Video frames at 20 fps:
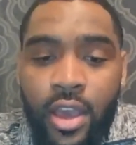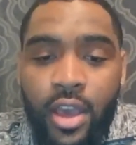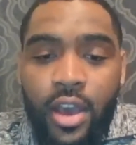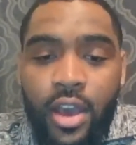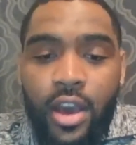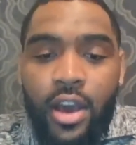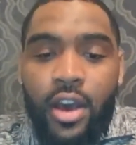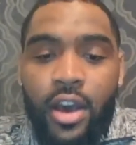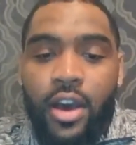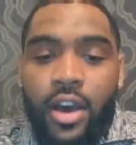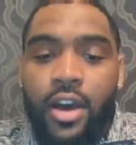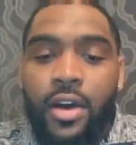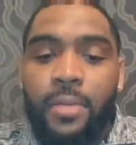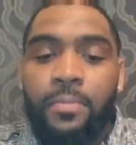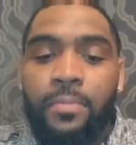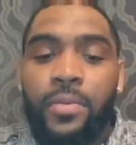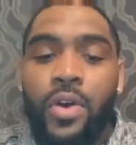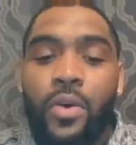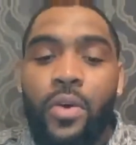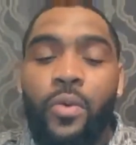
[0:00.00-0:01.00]

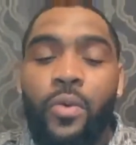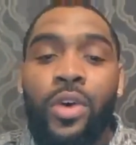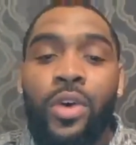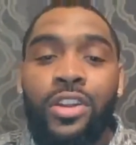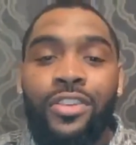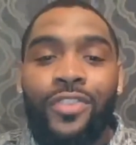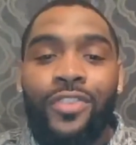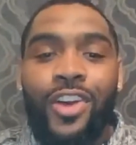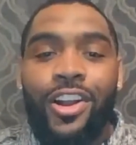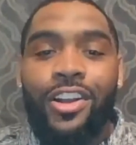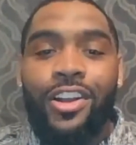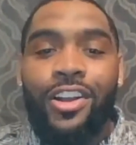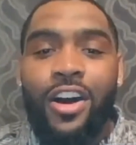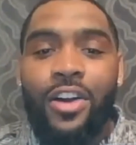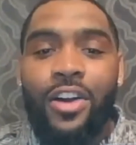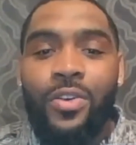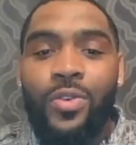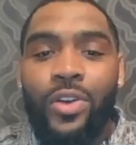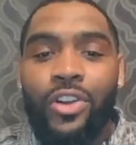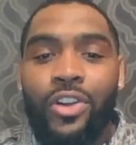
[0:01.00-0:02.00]
One of our
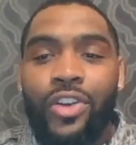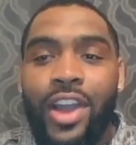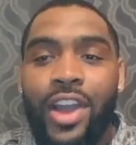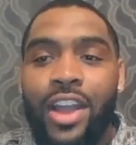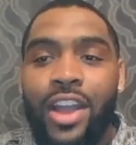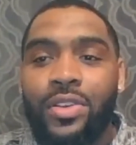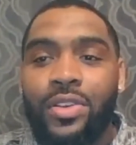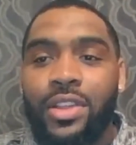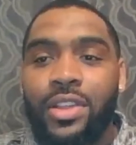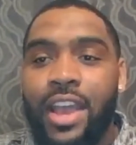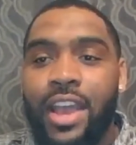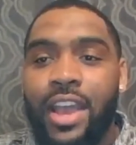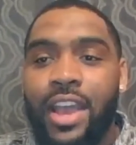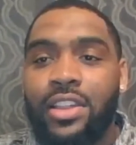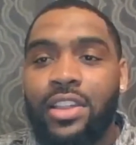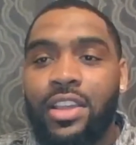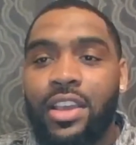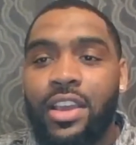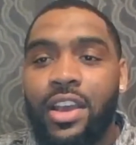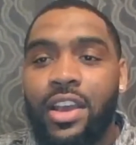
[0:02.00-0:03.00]
Concord graduates
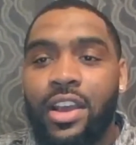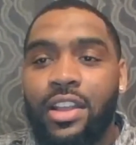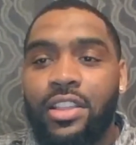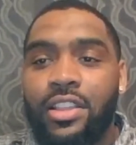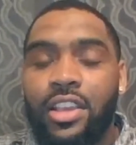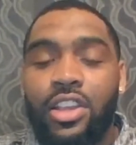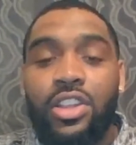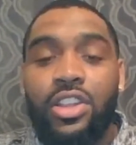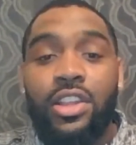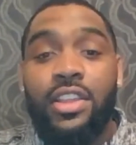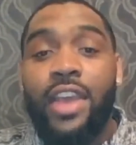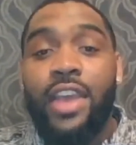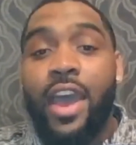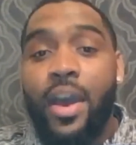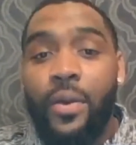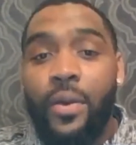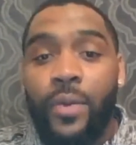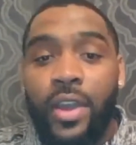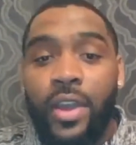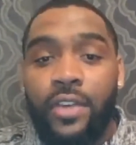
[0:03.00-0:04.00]
actually teaches at
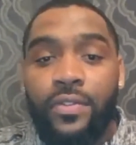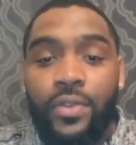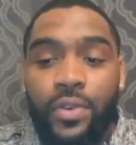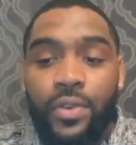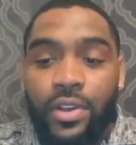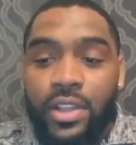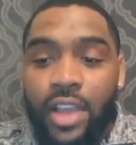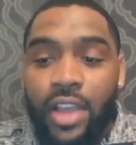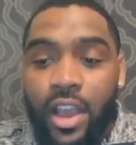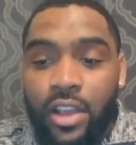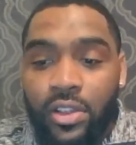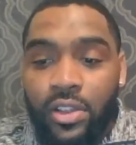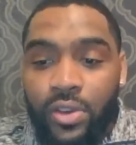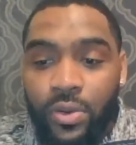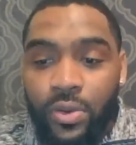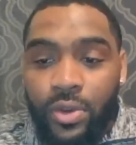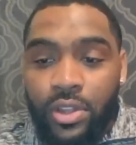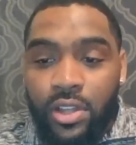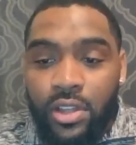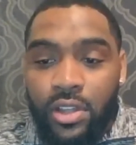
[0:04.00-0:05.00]
Wake Forest High School,
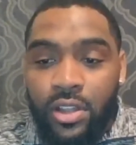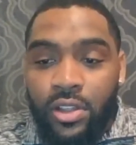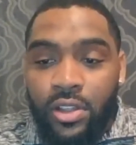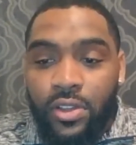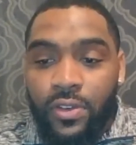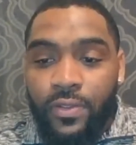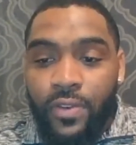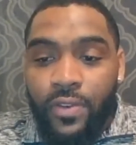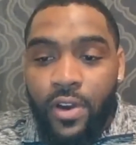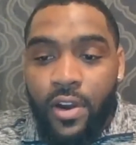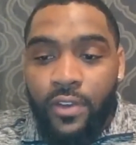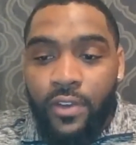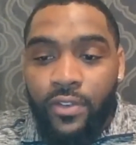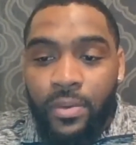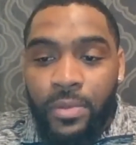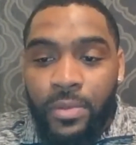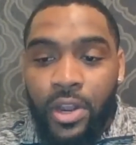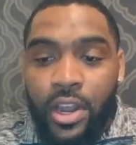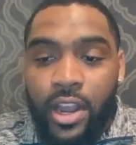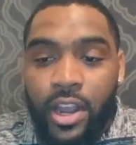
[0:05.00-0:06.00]
which isn't too far from
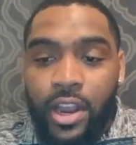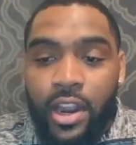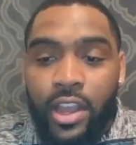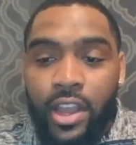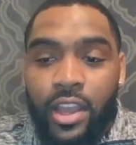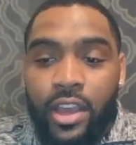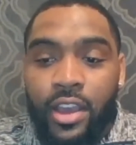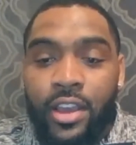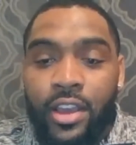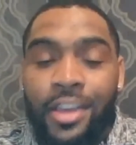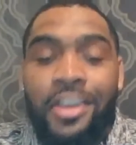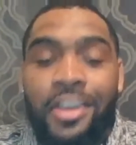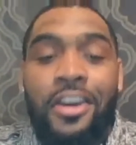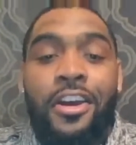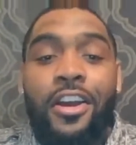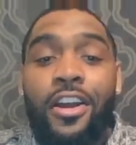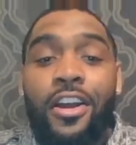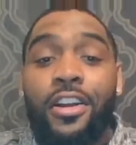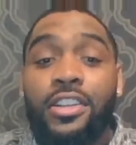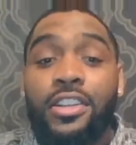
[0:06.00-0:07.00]
your area.
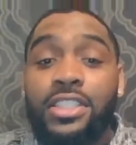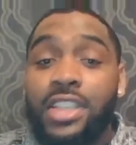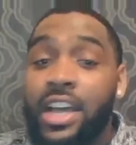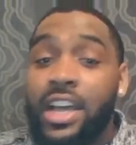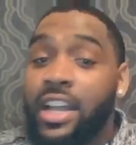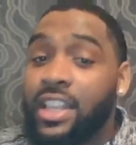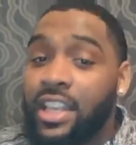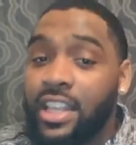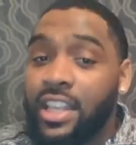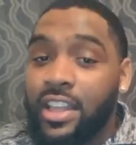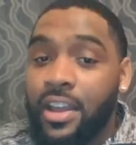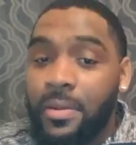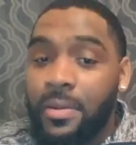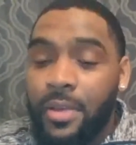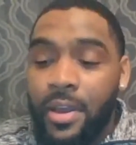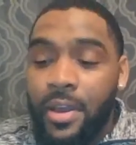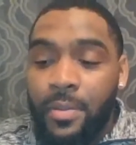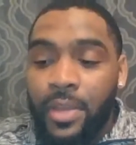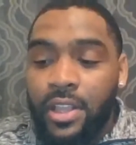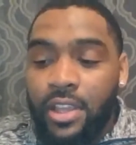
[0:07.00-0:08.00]
Her son ended up
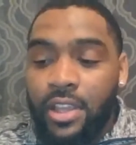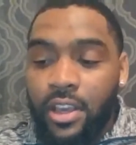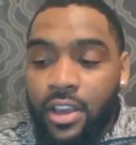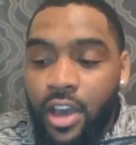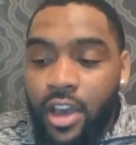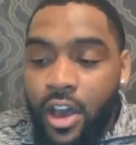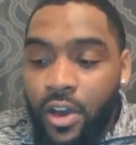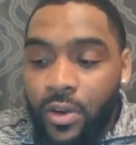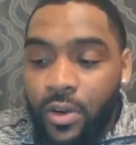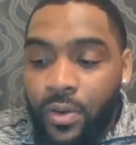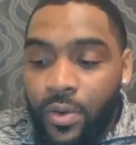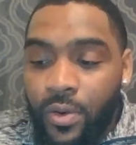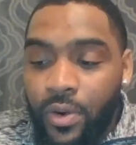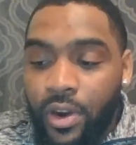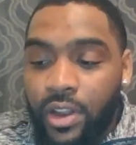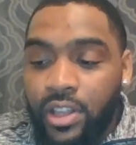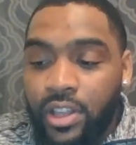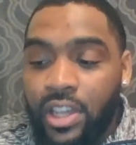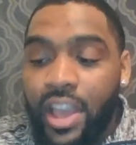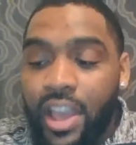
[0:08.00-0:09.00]
coming to Concord, and
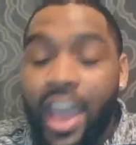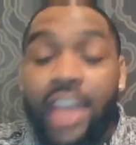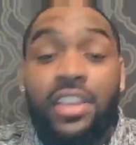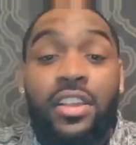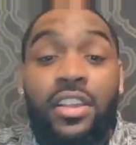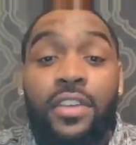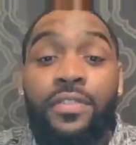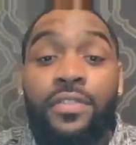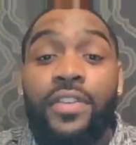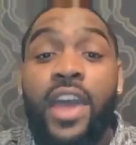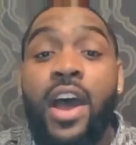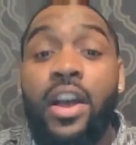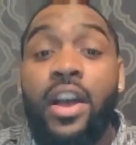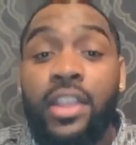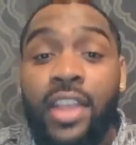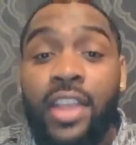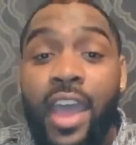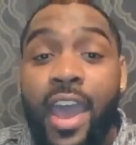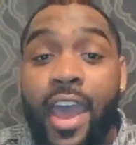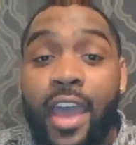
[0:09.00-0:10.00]
she actually found
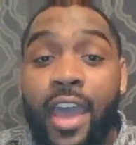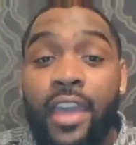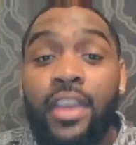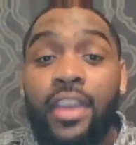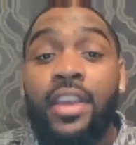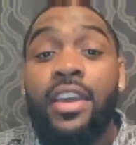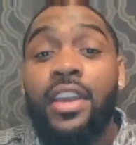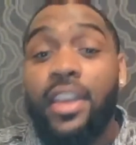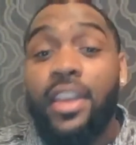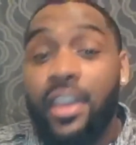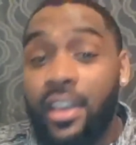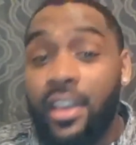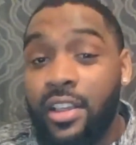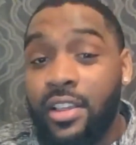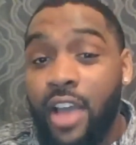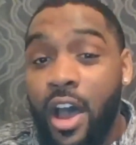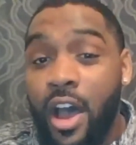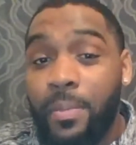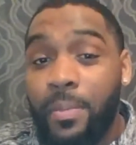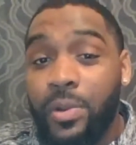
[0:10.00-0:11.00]
that his
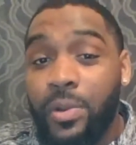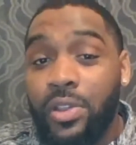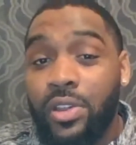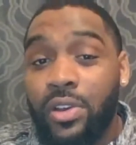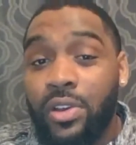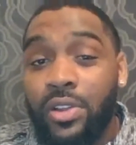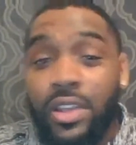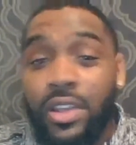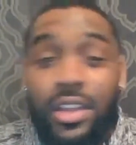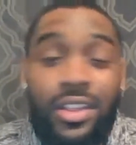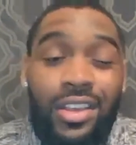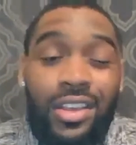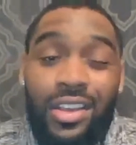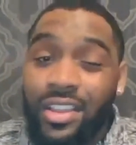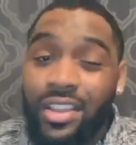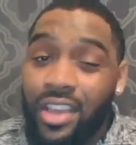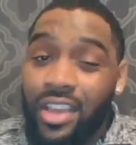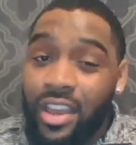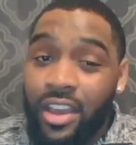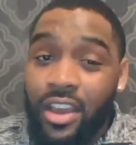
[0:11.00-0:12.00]
opportunity to
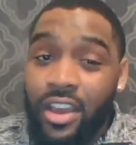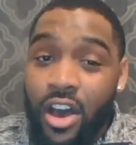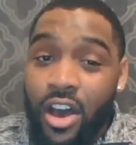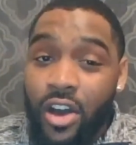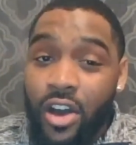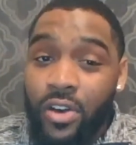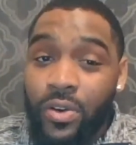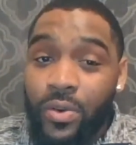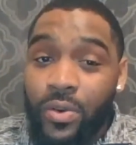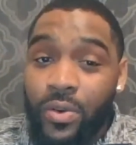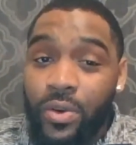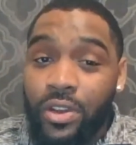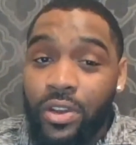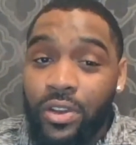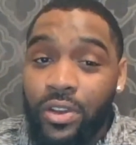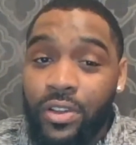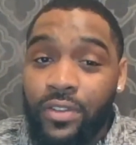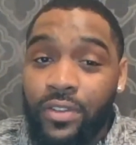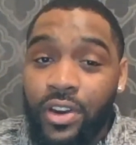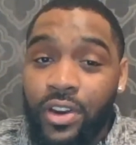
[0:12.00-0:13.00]
attend Concord
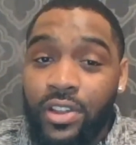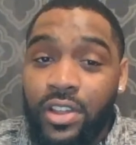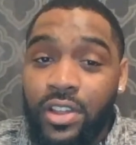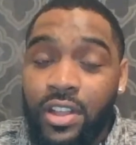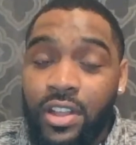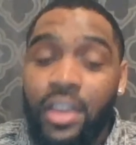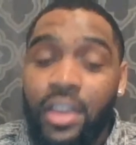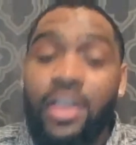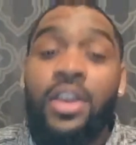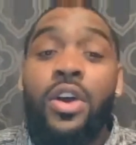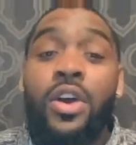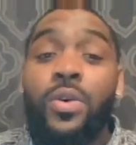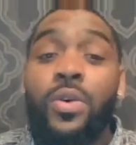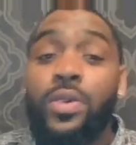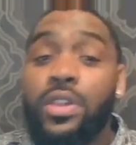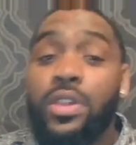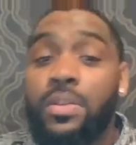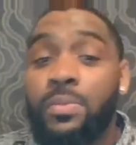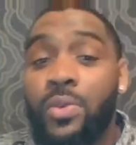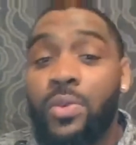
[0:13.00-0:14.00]
University
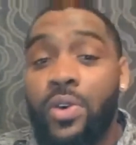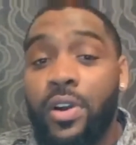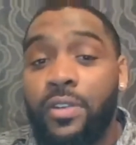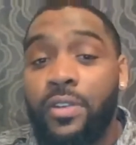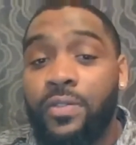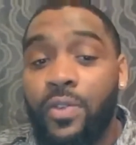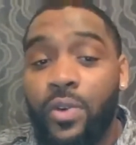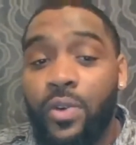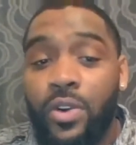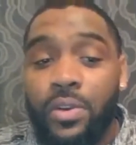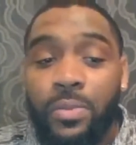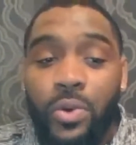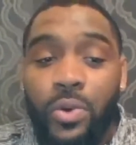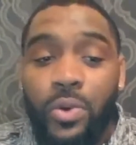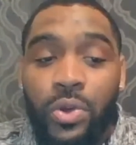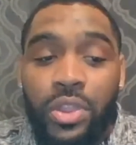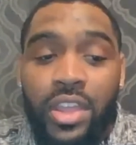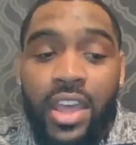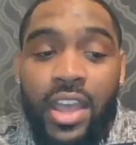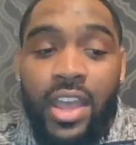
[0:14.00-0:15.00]
was more affordable
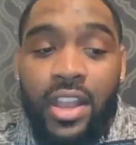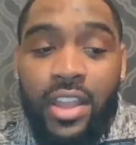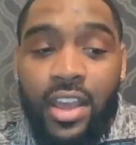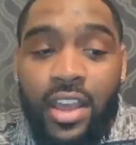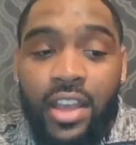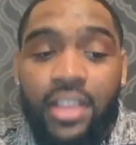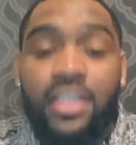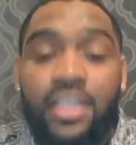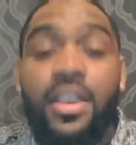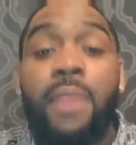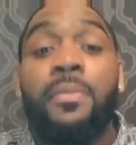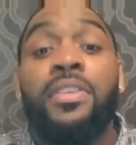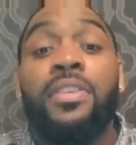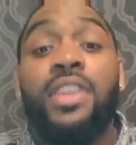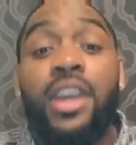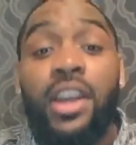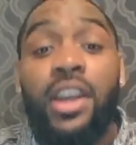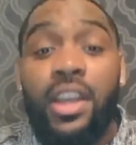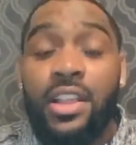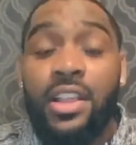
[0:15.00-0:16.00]
than some of their
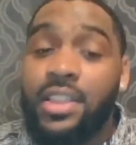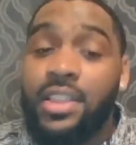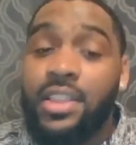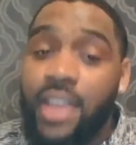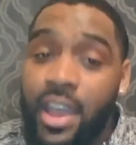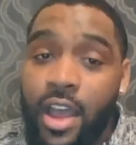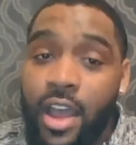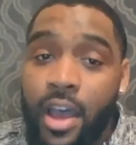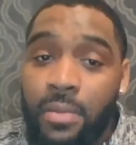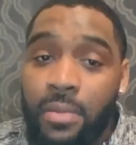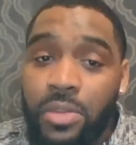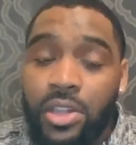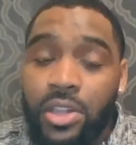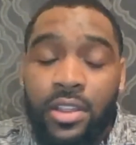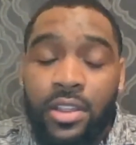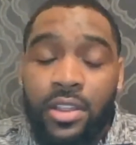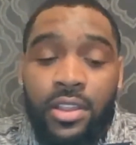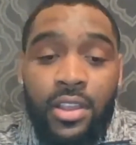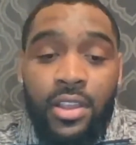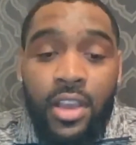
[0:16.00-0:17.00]
in-state
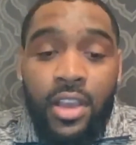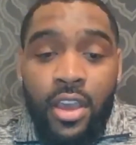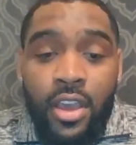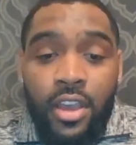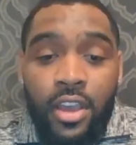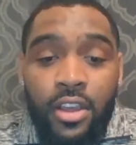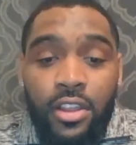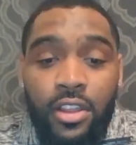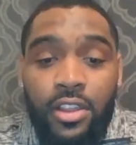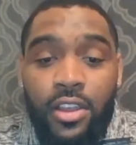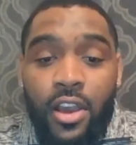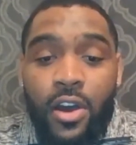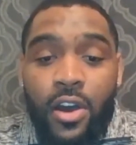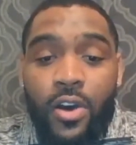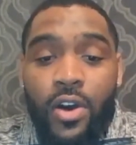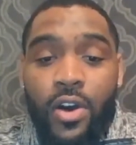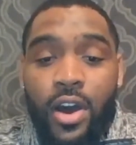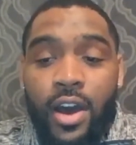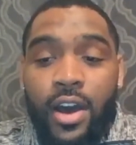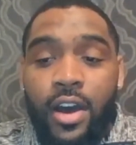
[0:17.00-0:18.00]
options.
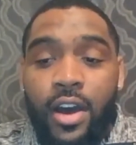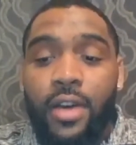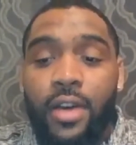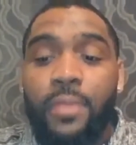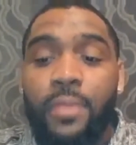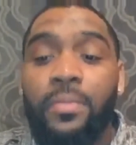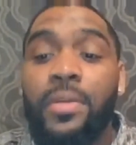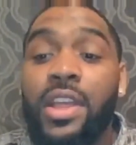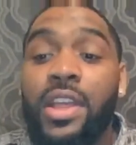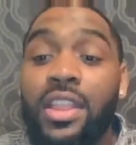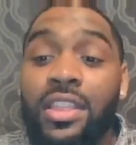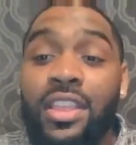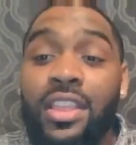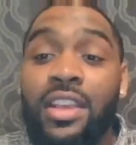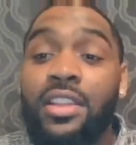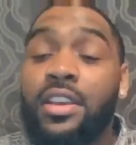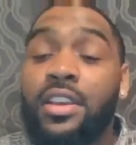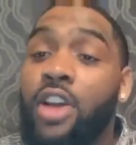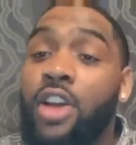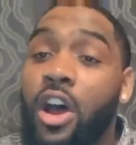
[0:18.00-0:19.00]
So this
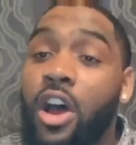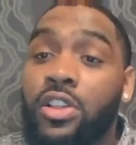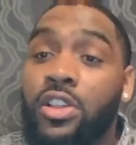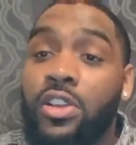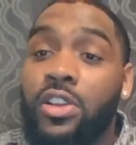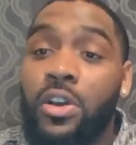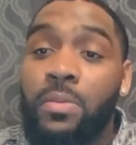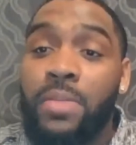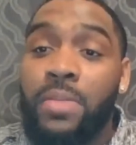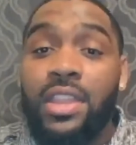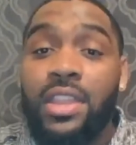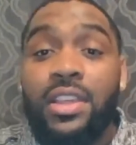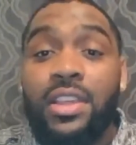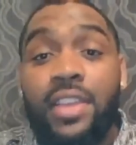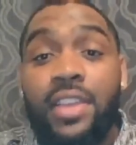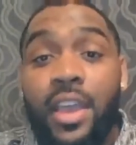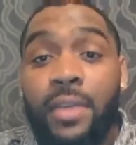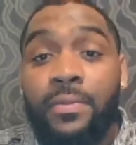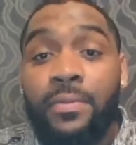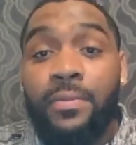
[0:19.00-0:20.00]
could also be the
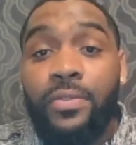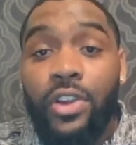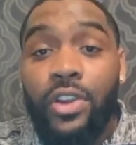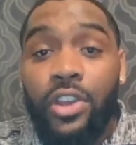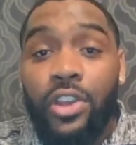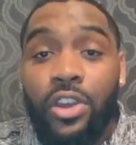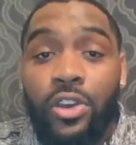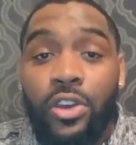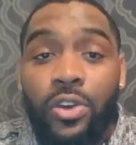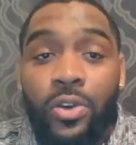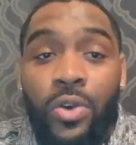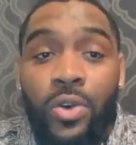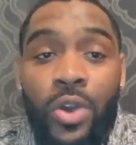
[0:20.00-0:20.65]
same for you.